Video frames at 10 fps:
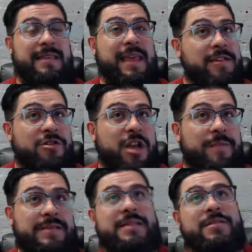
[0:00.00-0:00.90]
in a
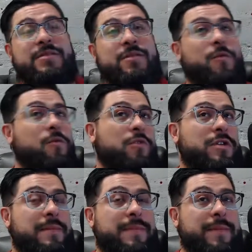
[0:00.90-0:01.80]
shopping center or
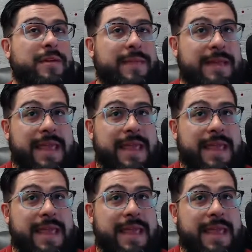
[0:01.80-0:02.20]
you need people coming